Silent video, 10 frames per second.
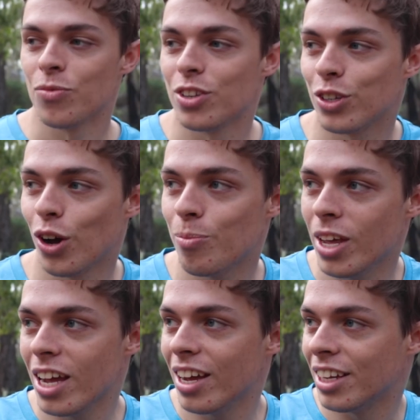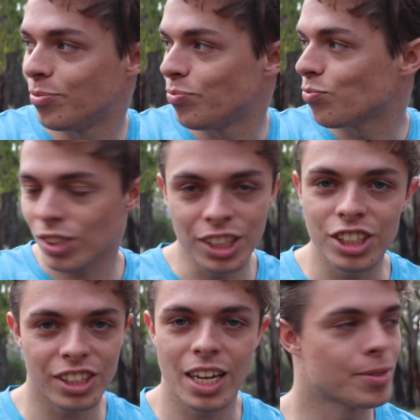So I'm there, and it
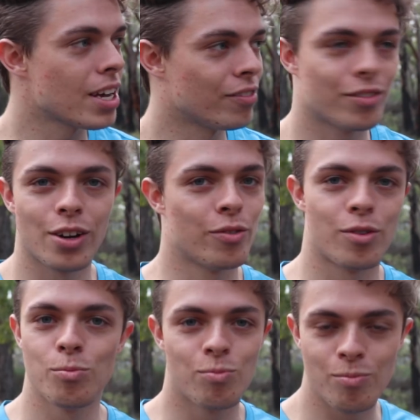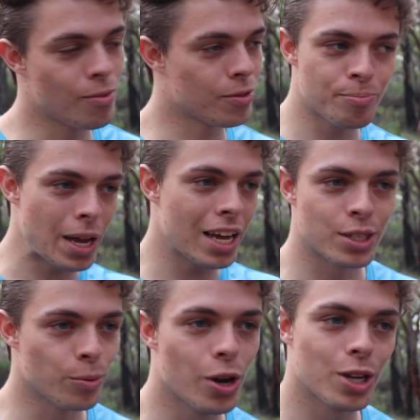just keeps going from bad
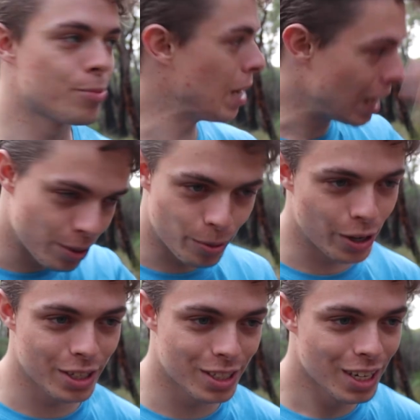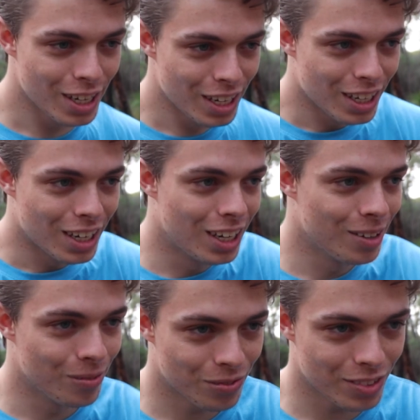to worse,
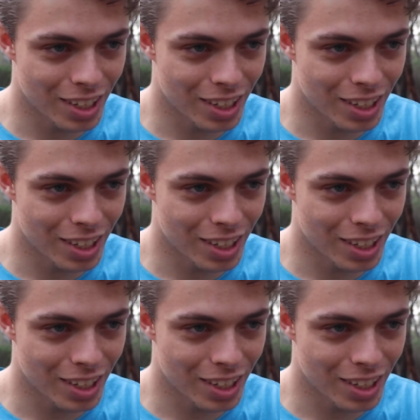and